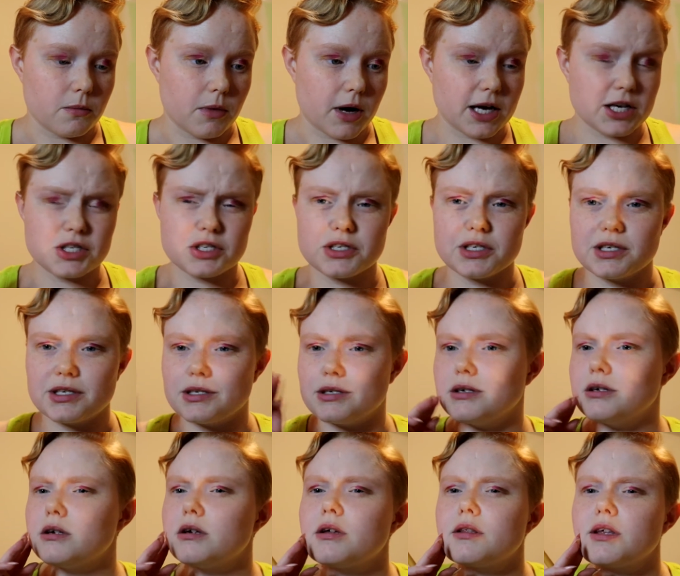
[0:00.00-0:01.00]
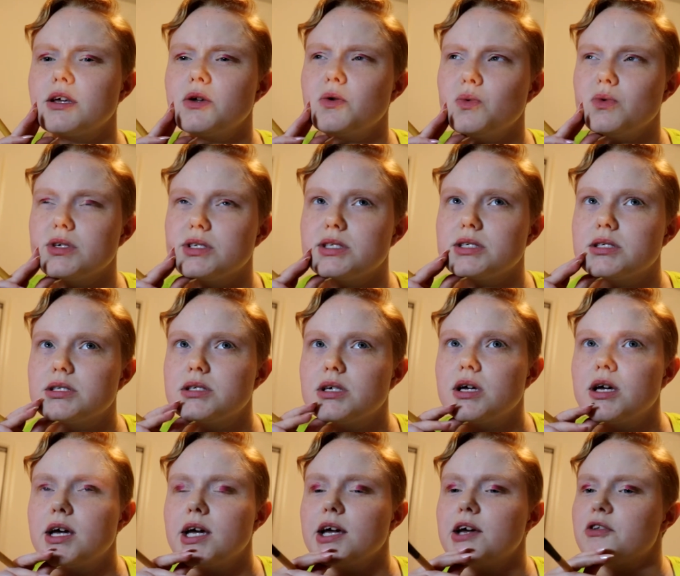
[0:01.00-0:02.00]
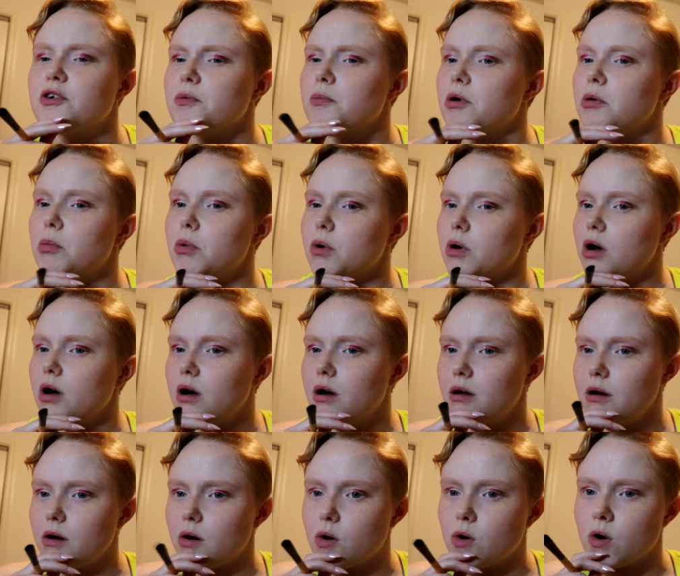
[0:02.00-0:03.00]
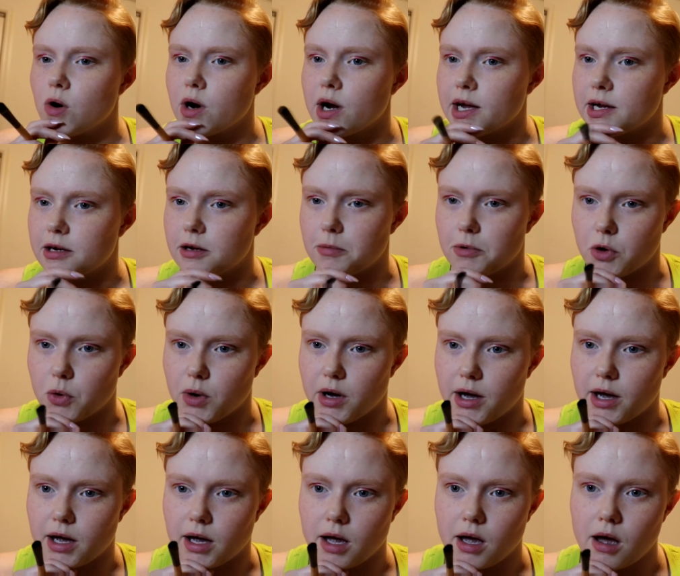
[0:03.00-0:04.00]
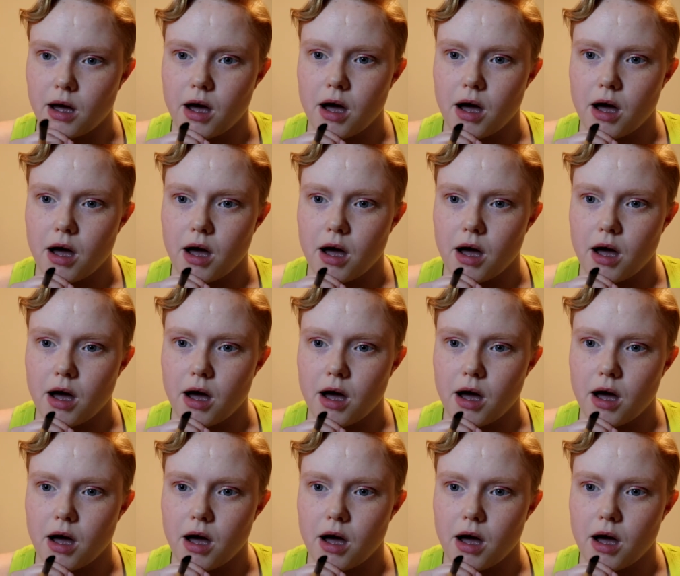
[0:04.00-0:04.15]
Actually, I think it was either MomoCon or AWA